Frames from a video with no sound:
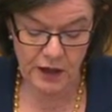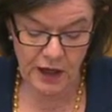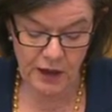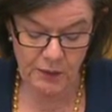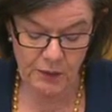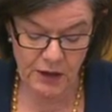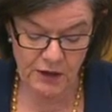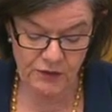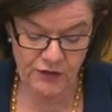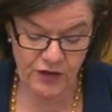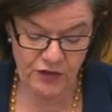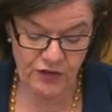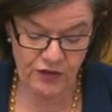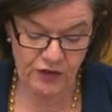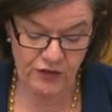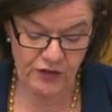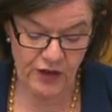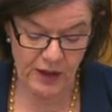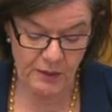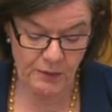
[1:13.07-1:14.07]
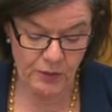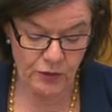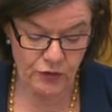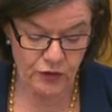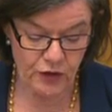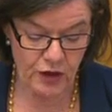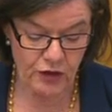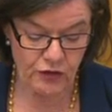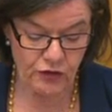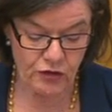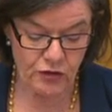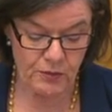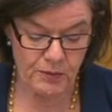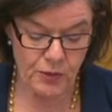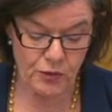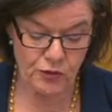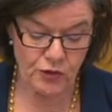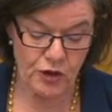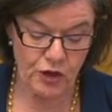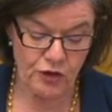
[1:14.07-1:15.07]
And one of these examples is that the
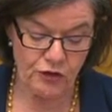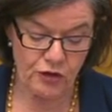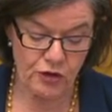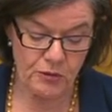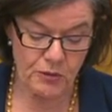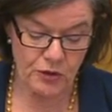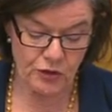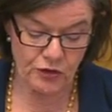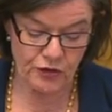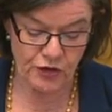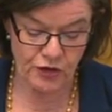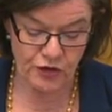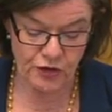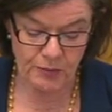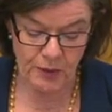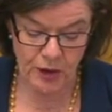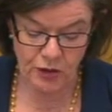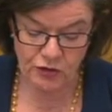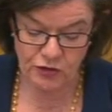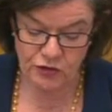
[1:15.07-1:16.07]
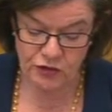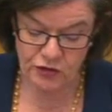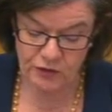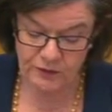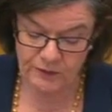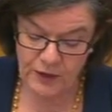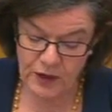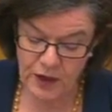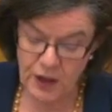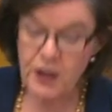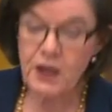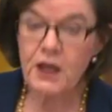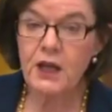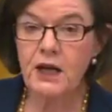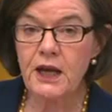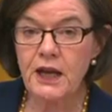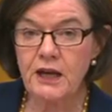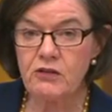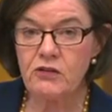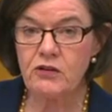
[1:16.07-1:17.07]
Bhutanese community
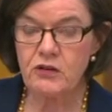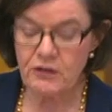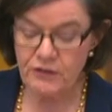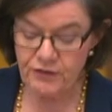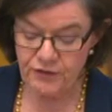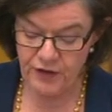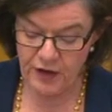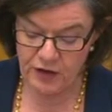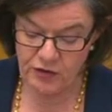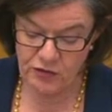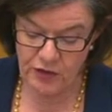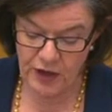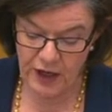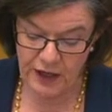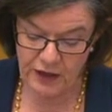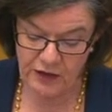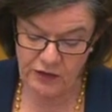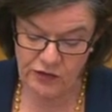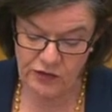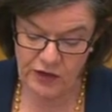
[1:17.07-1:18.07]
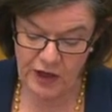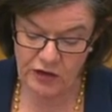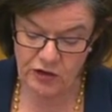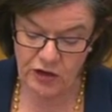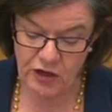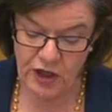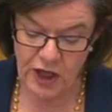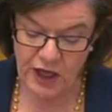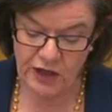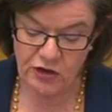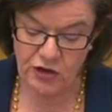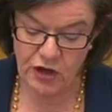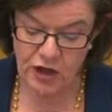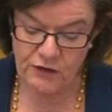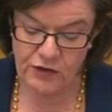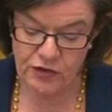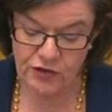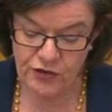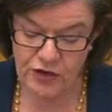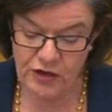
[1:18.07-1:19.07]
collected and fundraised and donated
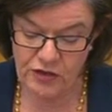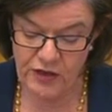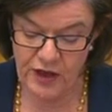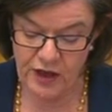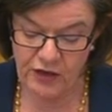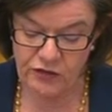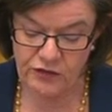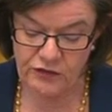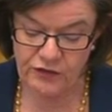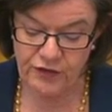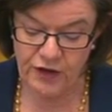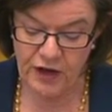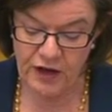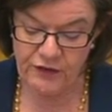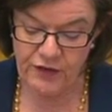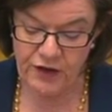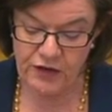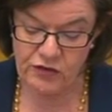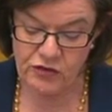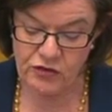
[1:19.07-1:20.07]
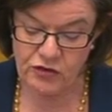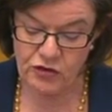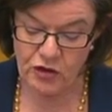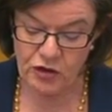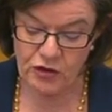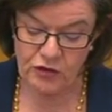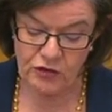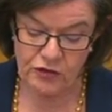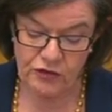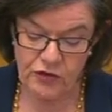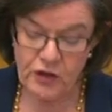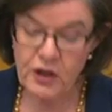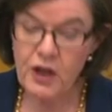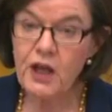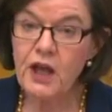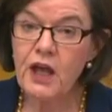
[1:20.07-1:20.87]
over $3,500